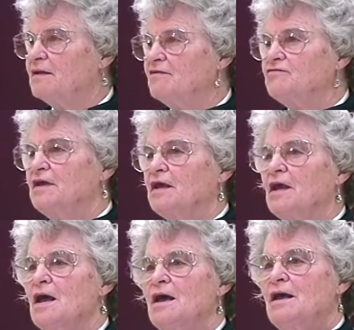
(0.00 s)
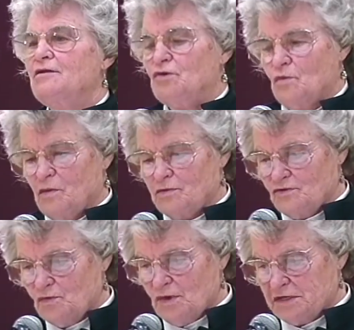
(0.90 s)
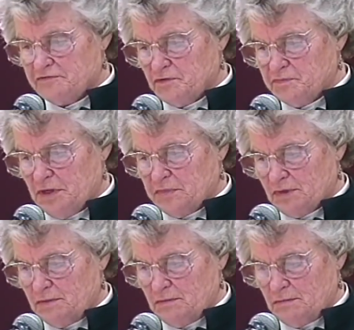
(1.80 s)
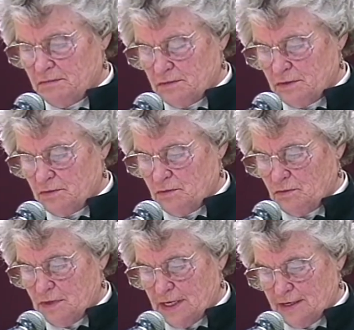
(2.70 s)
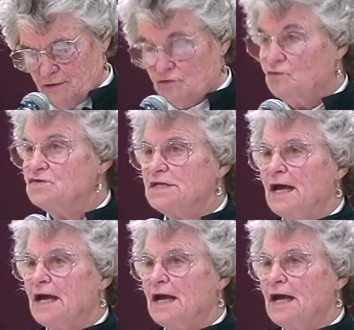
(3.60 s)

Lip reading: listening to all those wonderful people who use